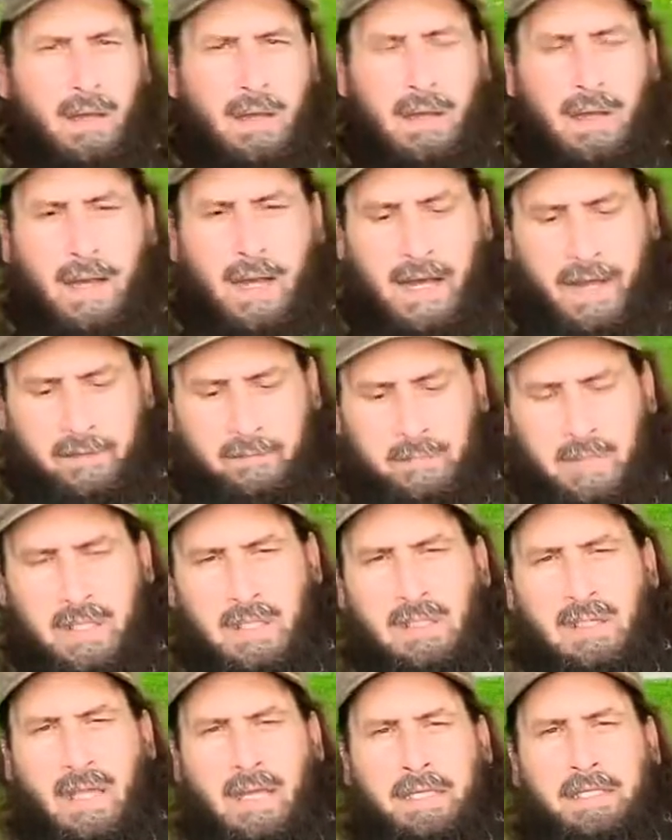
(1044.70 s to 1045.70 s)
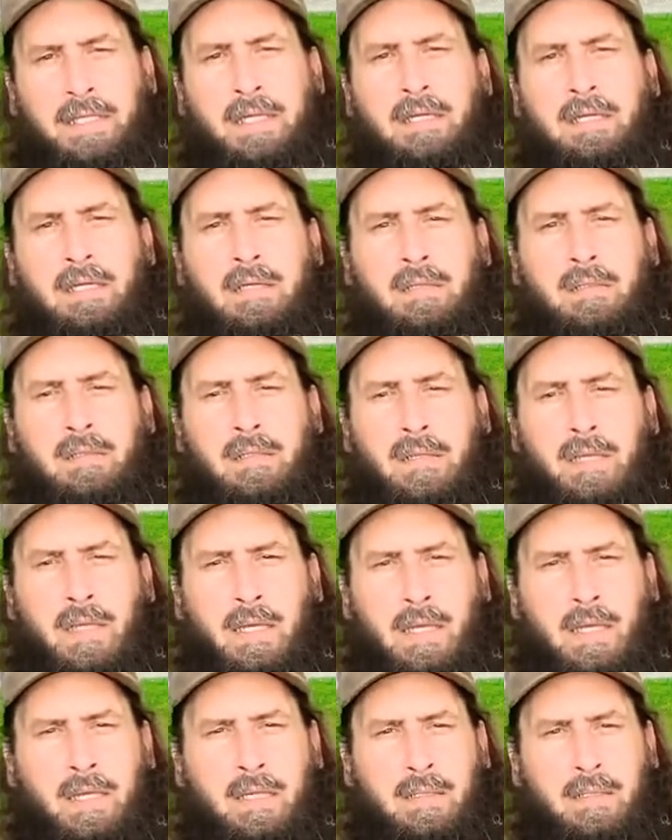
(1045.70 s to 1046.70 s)
I've been liking it,
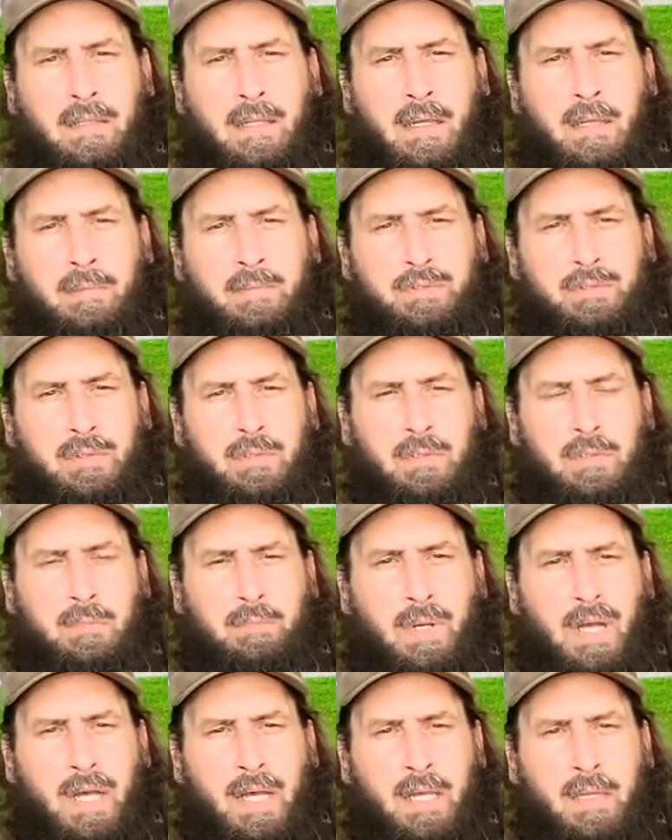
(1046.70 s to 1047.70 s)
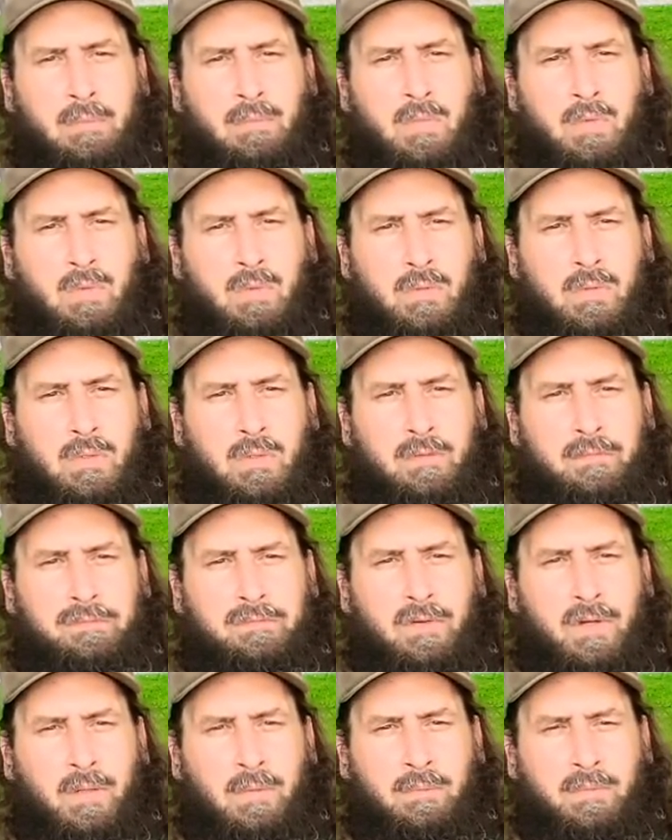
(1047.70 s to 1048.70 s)
and I'm sure to buy more
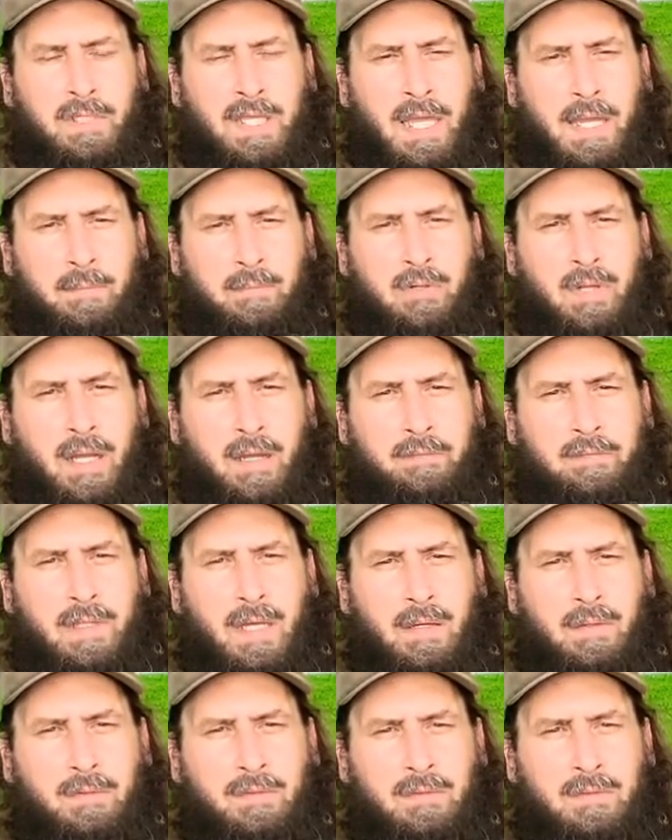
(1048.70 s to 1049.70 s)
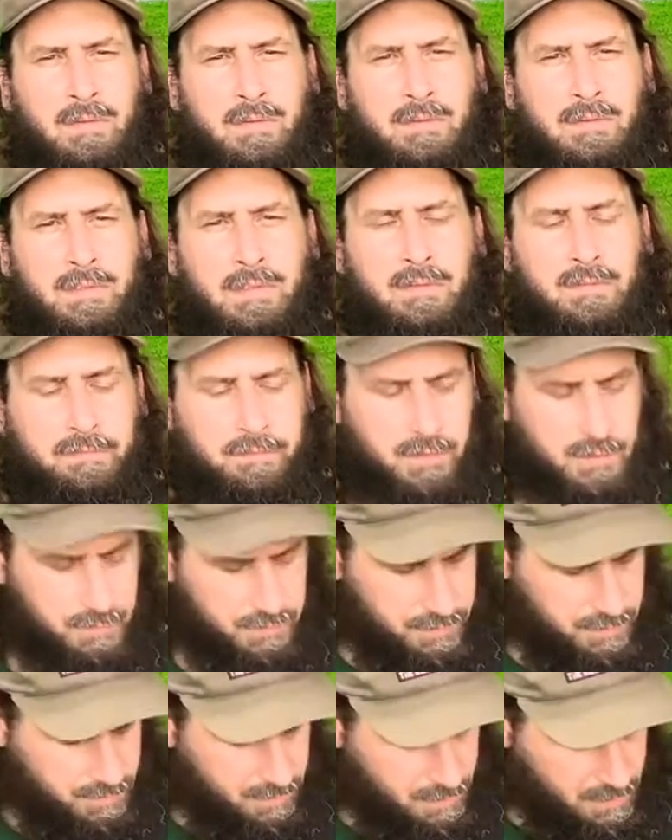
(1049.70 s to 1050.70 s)
from Campcraft Outdoors in the
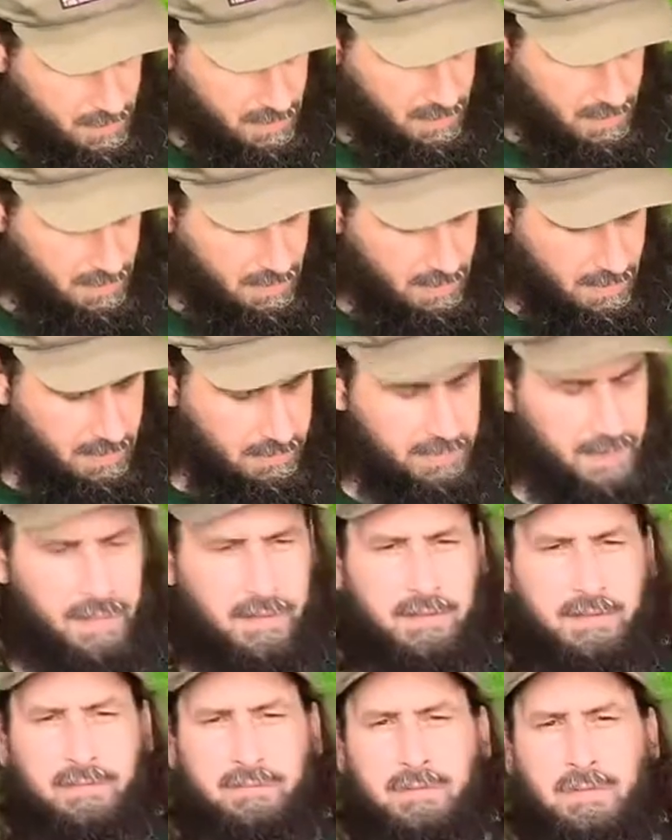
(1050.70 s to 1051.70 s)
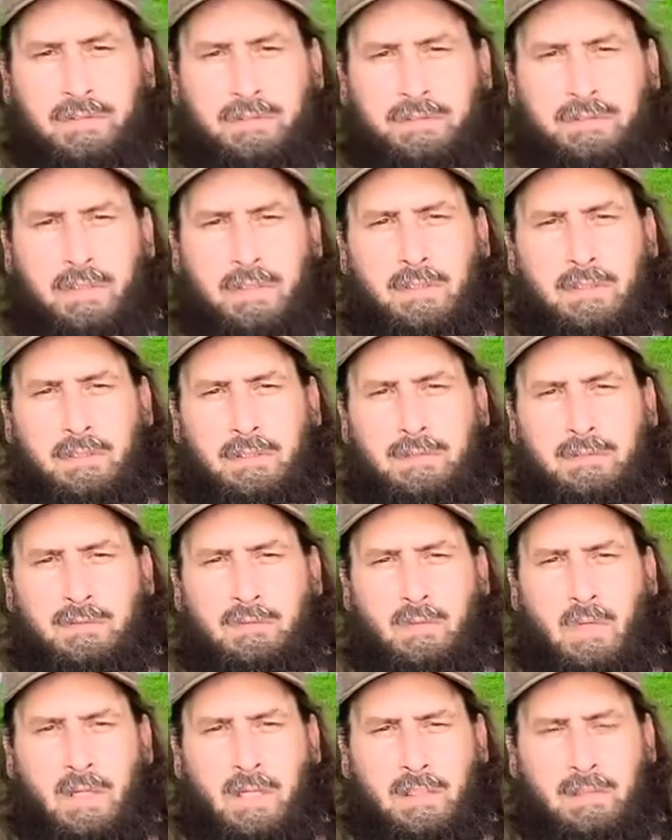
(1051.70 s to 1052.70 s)
future. Thank you for the shirt as
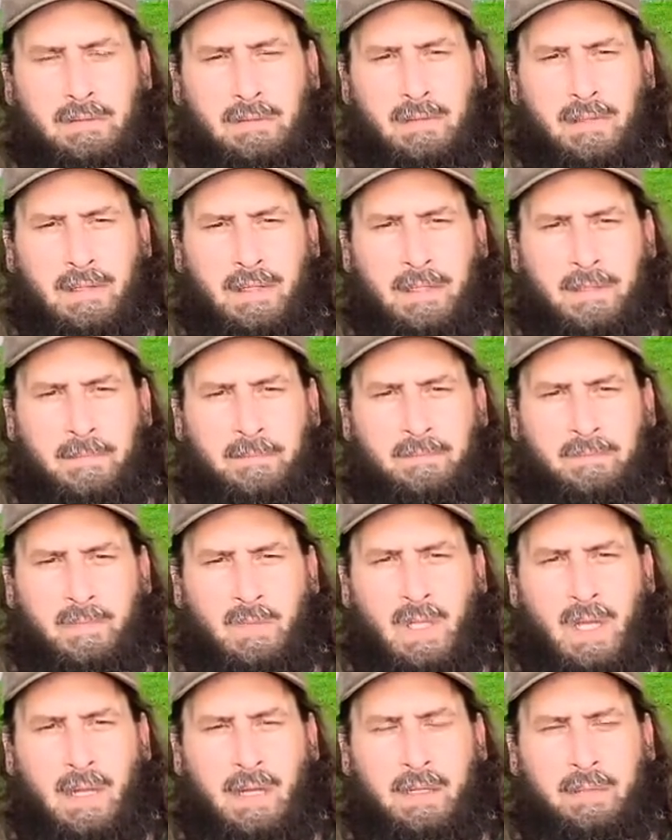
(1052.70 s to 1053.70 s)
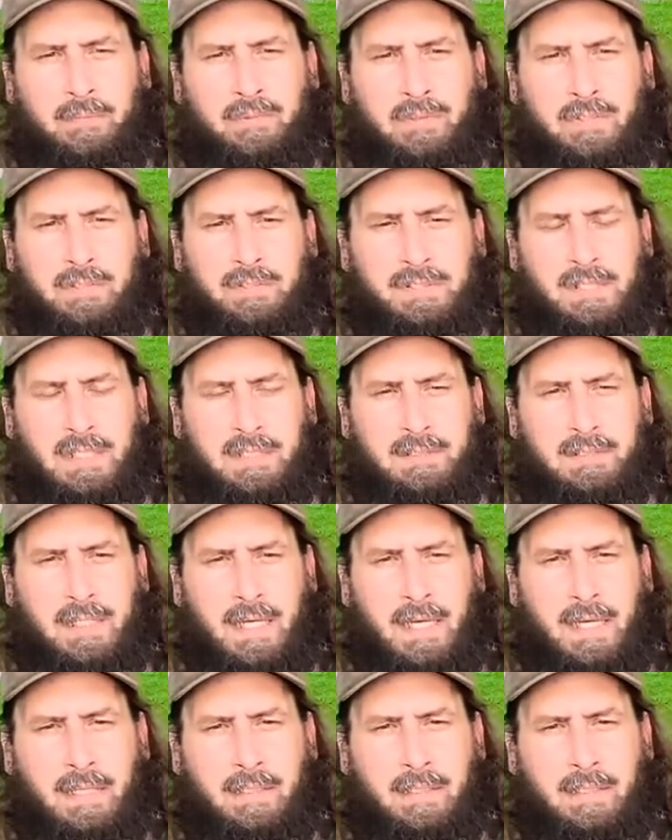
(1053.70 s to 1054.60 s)
well. I appreciate that,